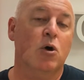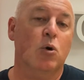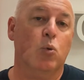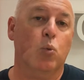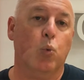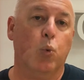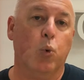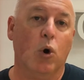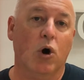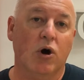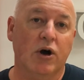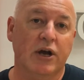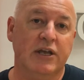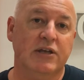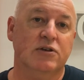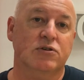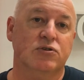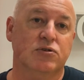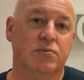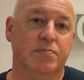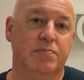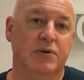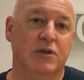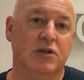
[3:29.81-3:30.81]
why you
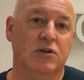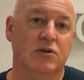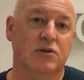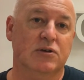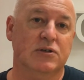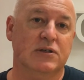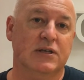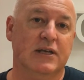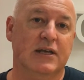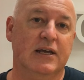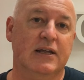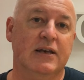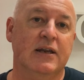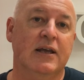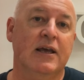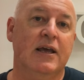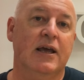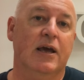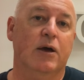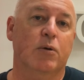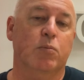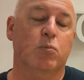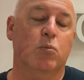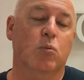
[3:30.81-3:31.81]
should be using it
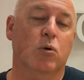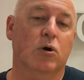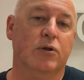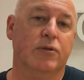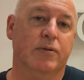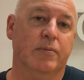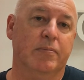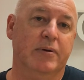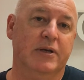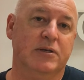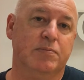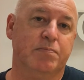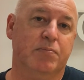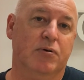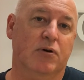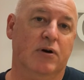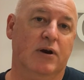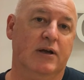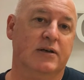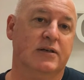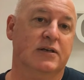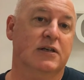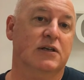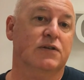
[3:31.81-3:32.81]
and what the best
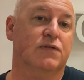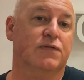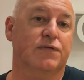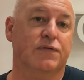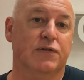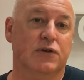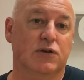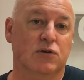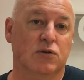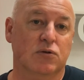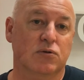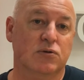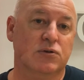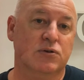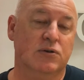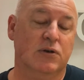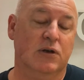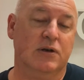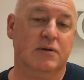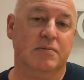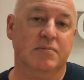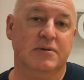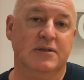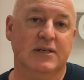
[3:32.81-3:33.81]
product is for your
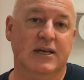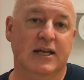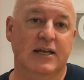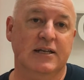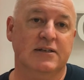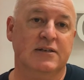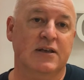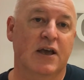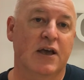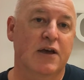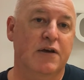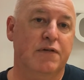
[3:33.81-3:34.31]
circumstance,